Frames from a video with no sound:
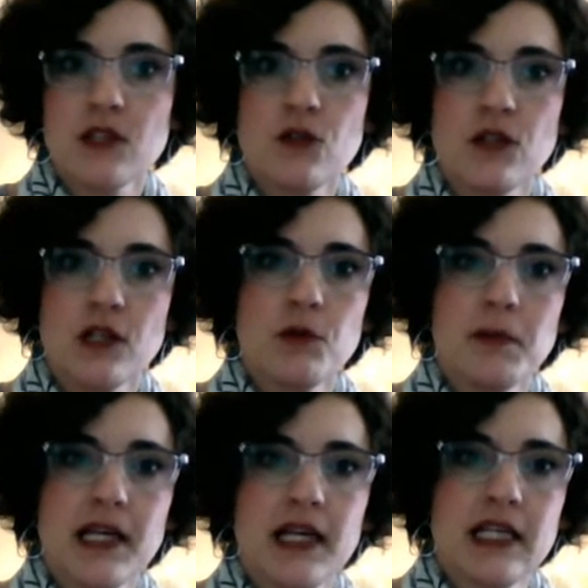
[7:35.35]
so that it would
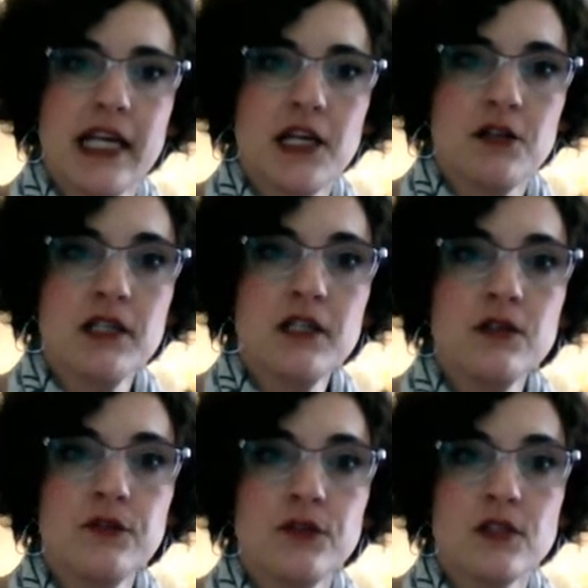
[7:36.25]
be kind of
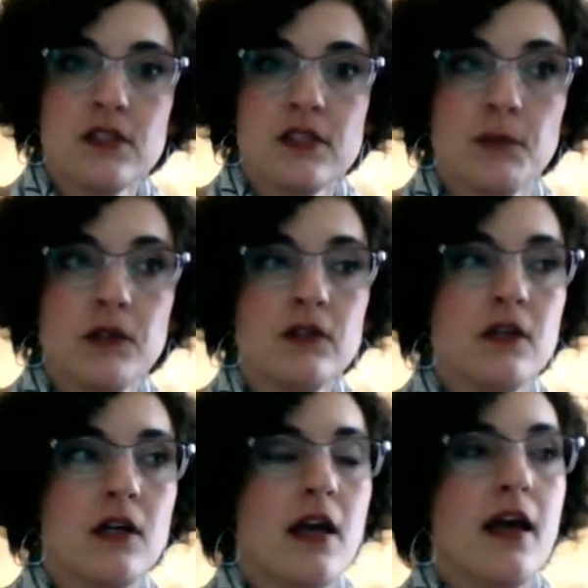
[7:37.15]
airier for the summer.
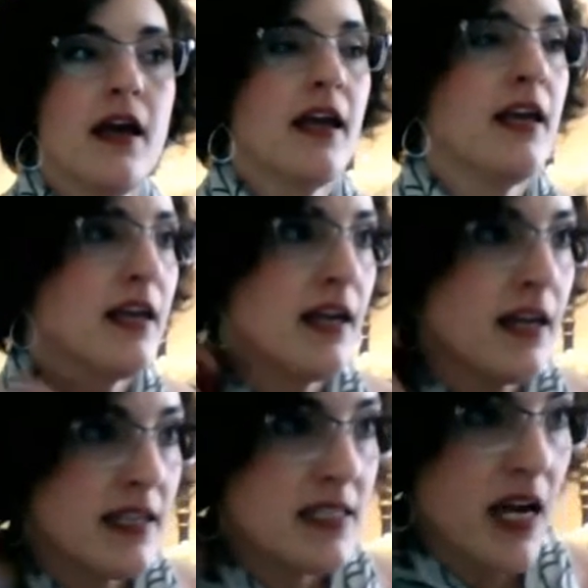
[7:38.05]

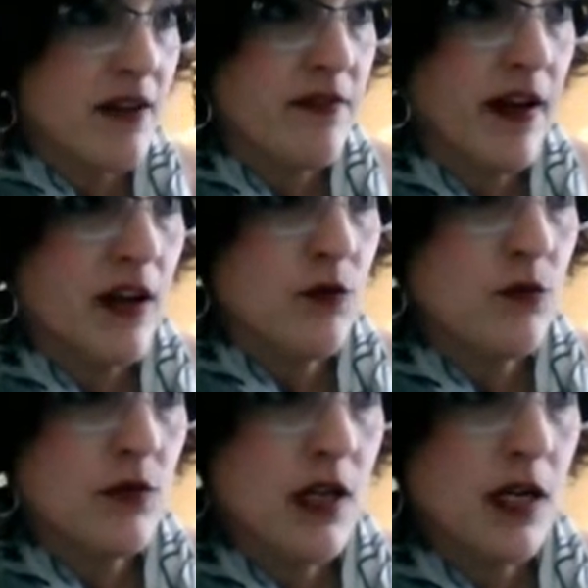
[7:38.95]
And I
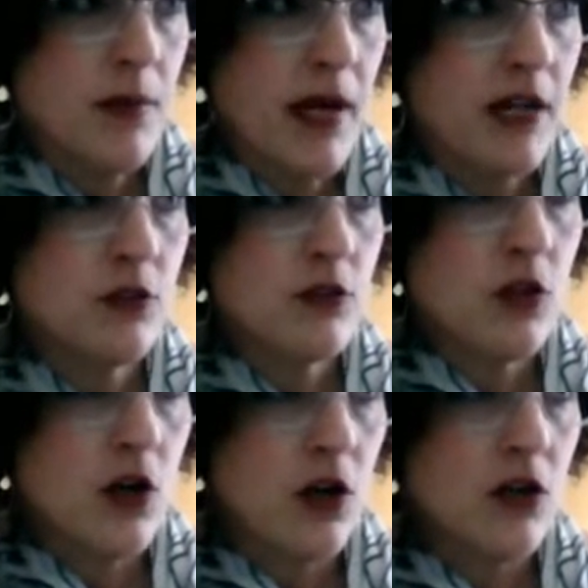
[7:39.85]
found a pattern
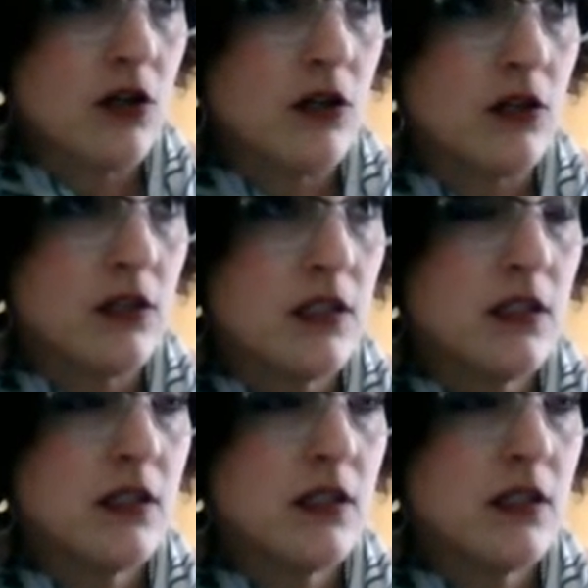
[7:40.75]
called